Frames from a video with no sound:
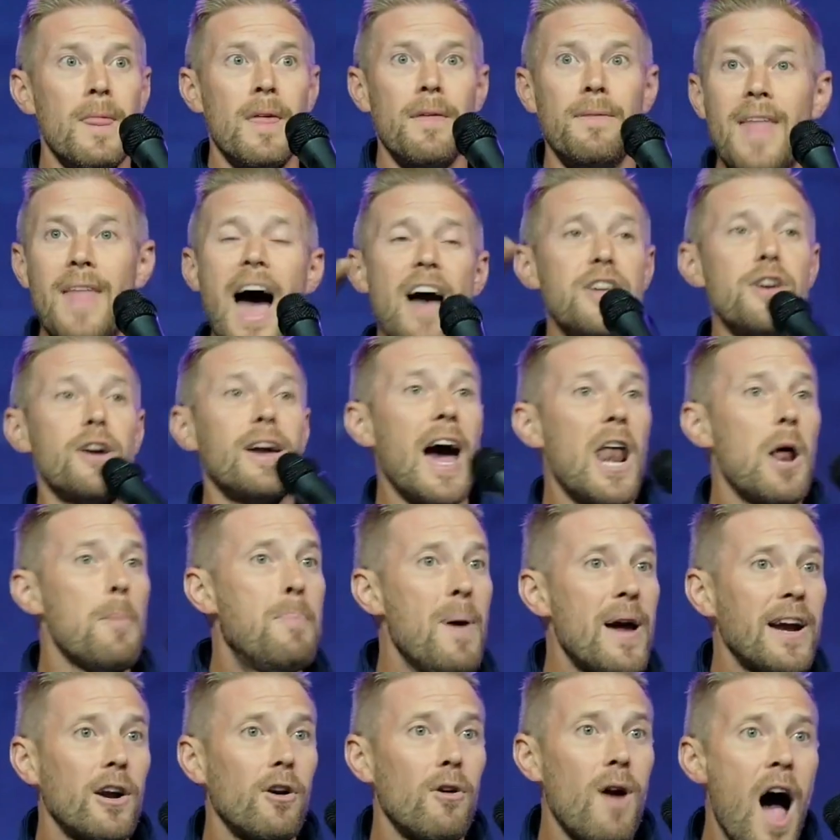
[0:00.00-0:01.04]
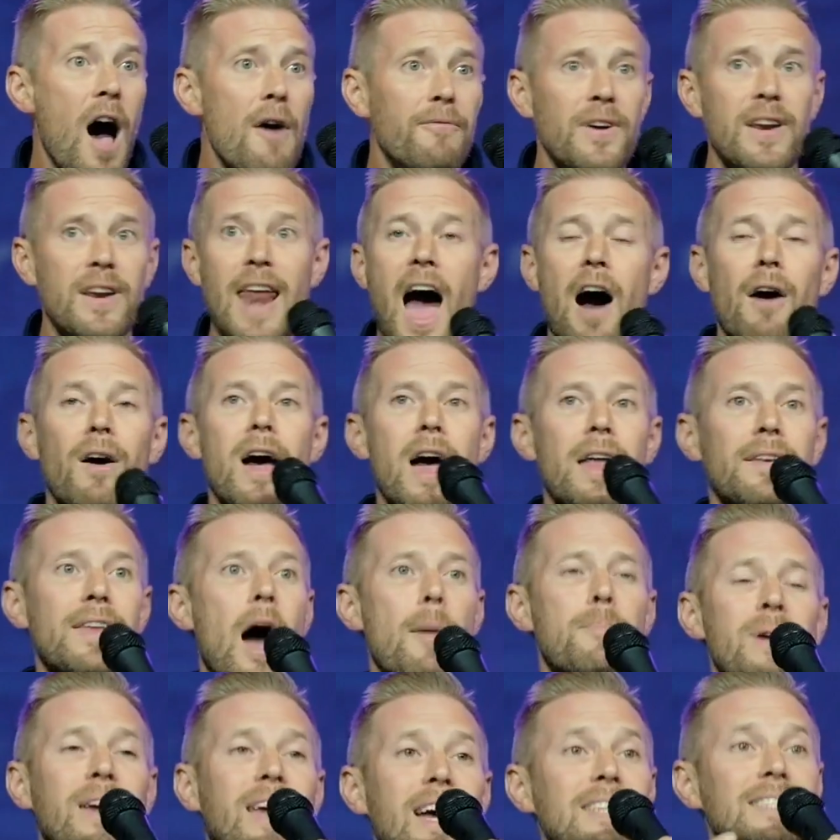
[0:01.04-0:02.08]
Now you got a bigger oven. Now
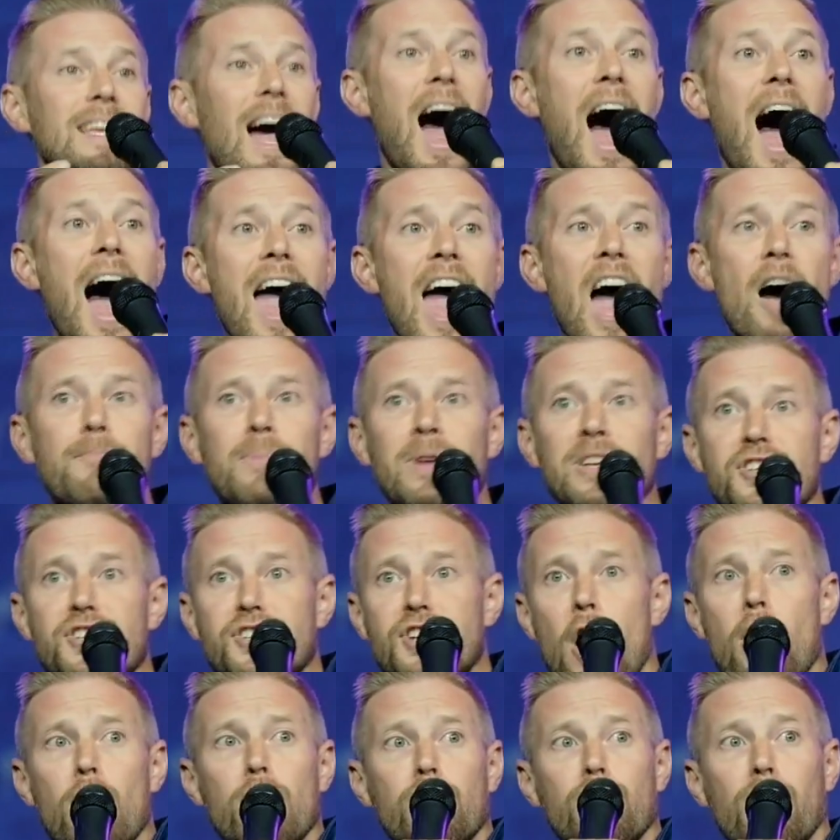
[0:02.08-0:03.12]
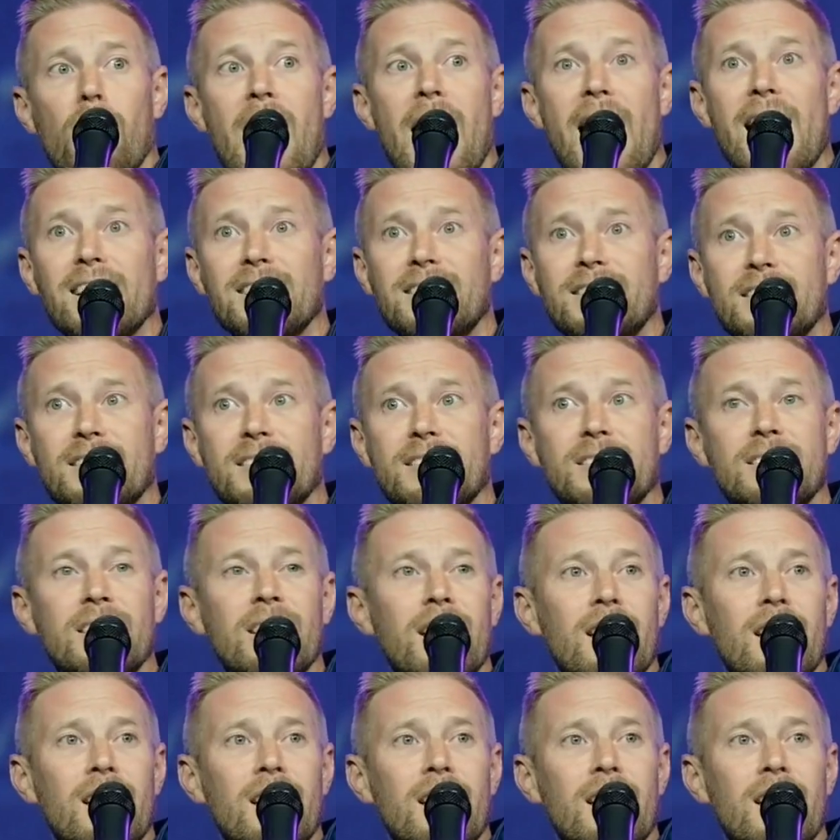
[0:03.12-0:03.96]
because I have been shown grace,